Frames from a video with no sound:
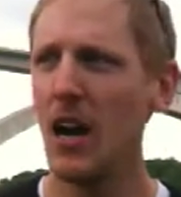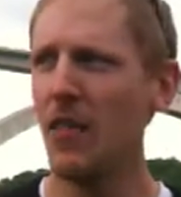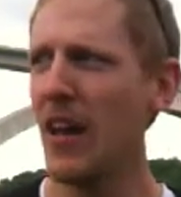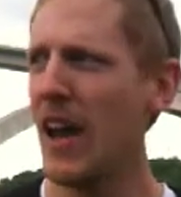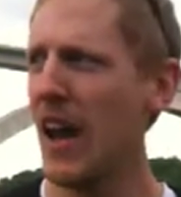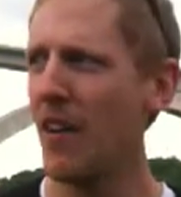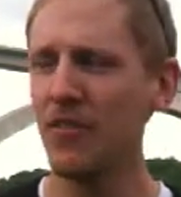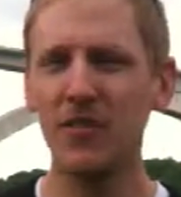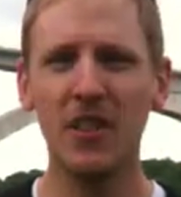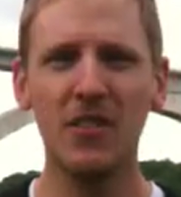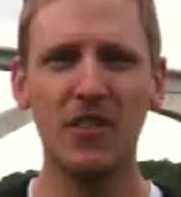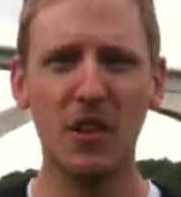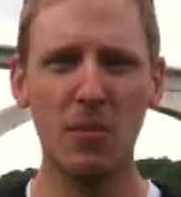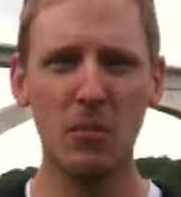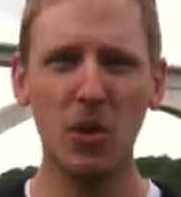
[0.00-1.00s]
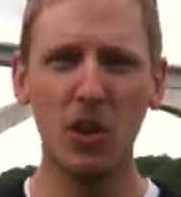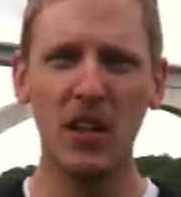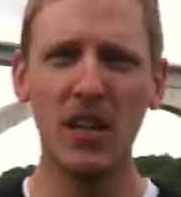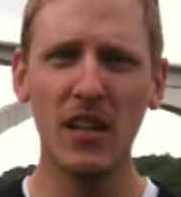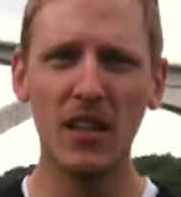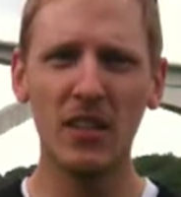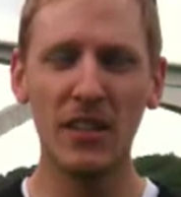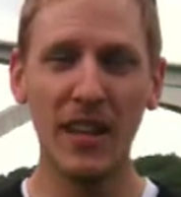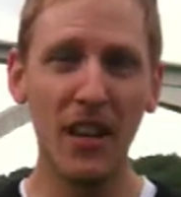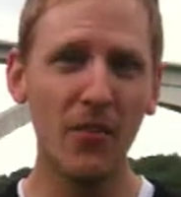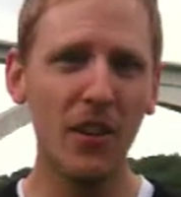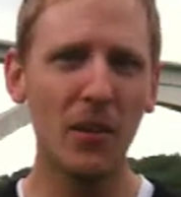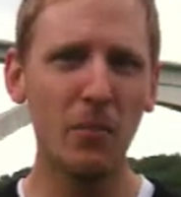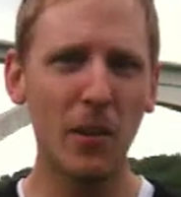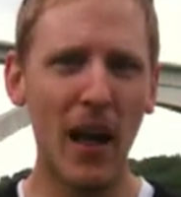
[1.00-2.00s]
They have this community
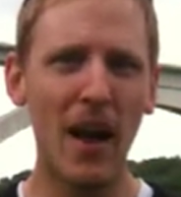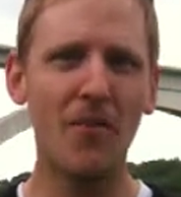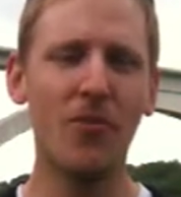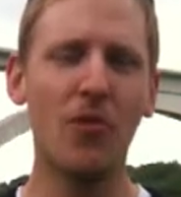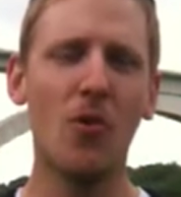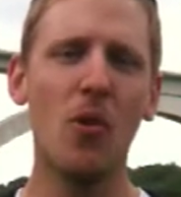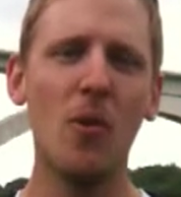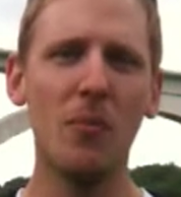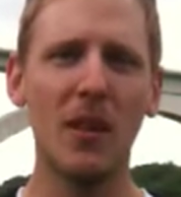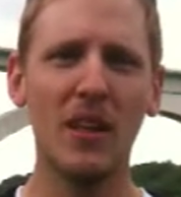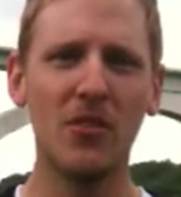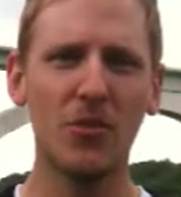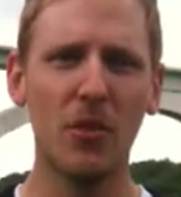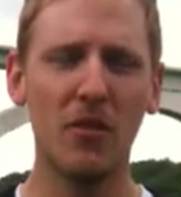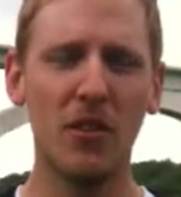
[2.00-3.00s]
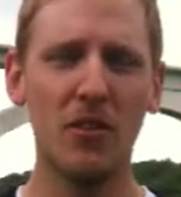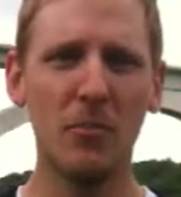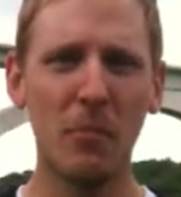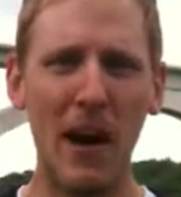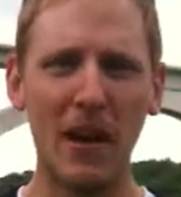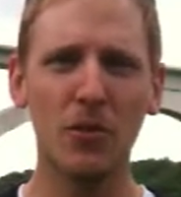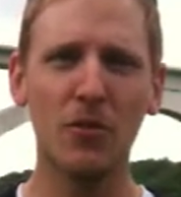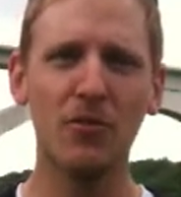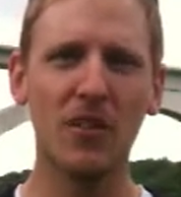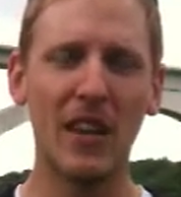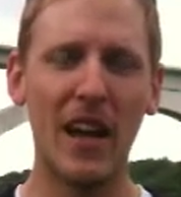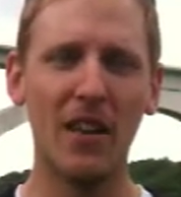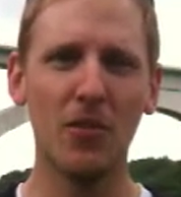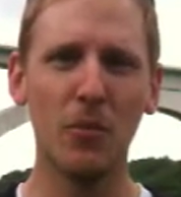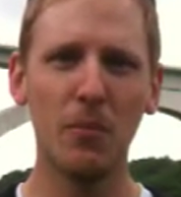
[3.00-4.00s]
giving platform that's sort of this micro
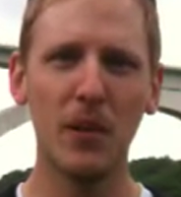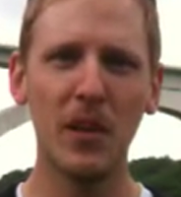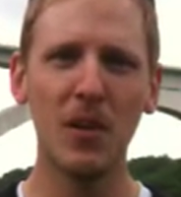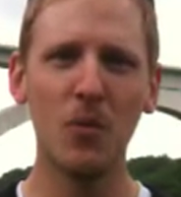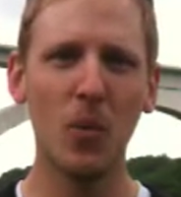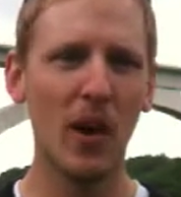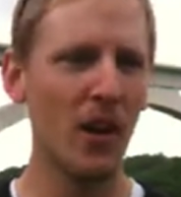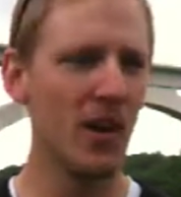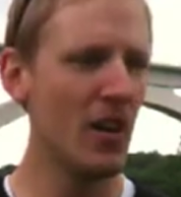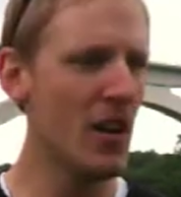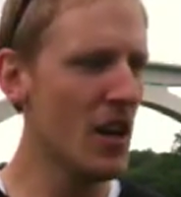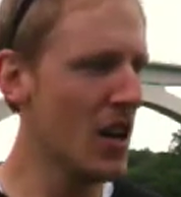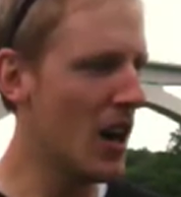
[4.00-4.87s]
philanthropy where